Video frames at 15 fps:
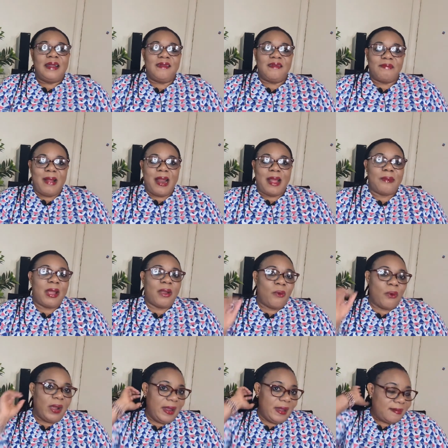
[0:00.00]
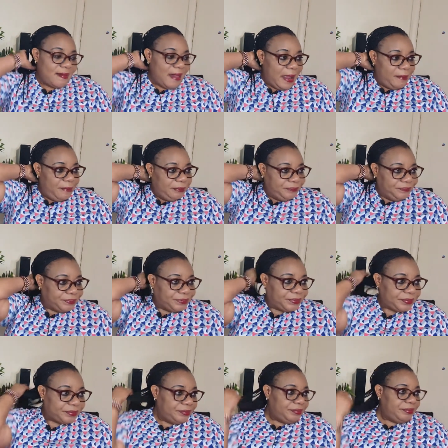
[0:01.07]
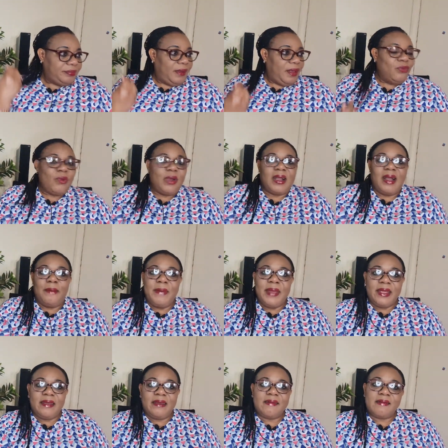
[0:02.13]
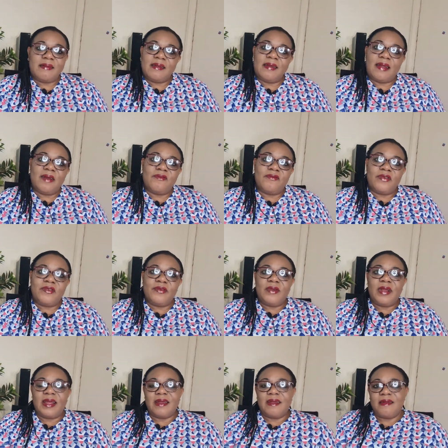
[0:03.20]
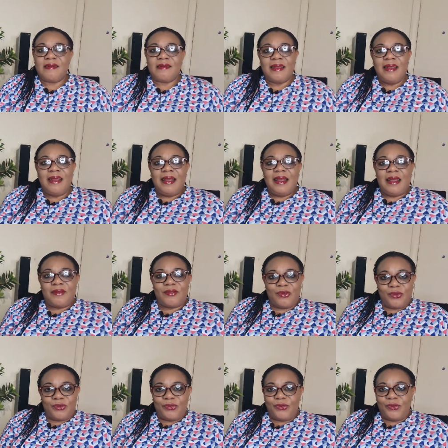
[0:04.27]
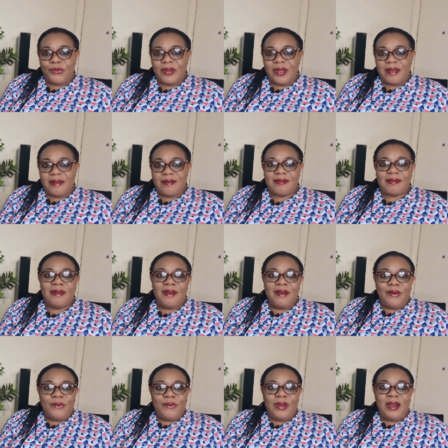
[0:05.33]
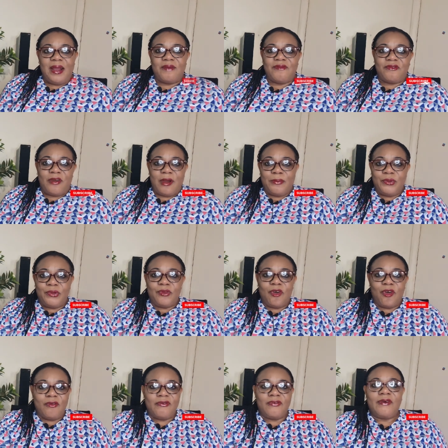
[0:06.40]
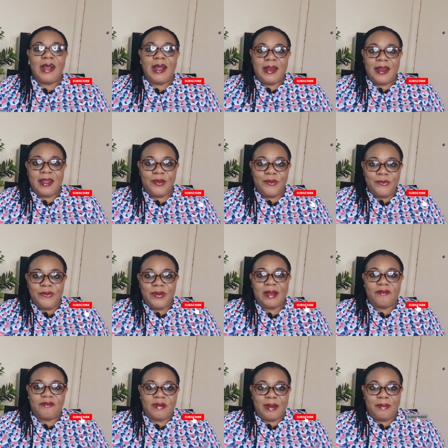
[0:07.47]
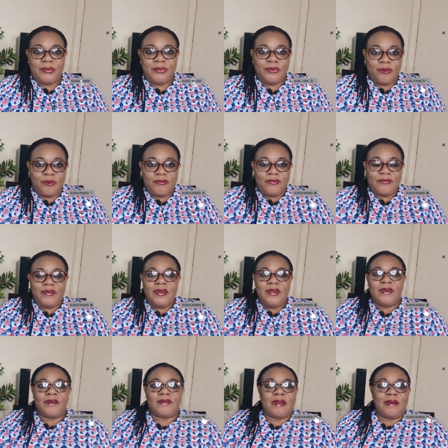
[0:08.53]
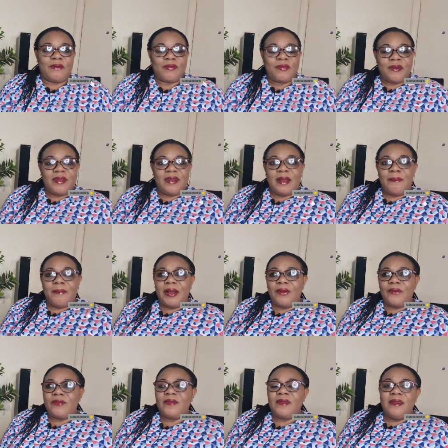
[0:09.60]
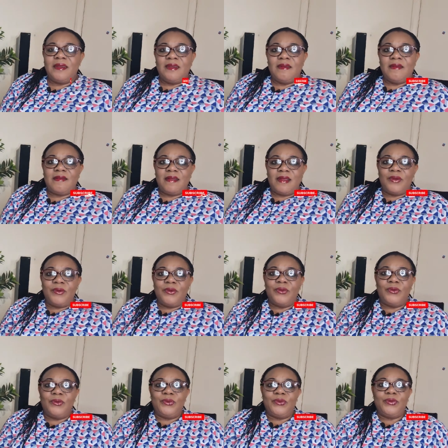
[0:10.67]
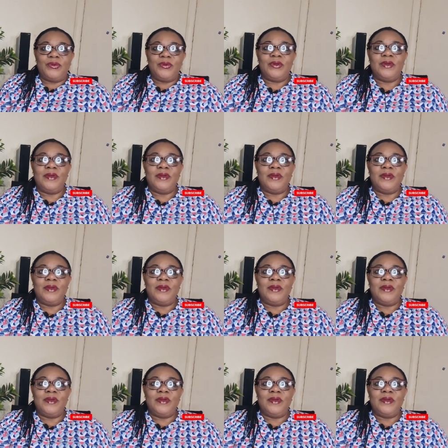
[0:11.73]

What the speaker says: And this is my quiet time. so I can make a sit-down video like this and talk to you guys. Well, I've rambled off, and I know I've rambled off, because I was talking about singlehood,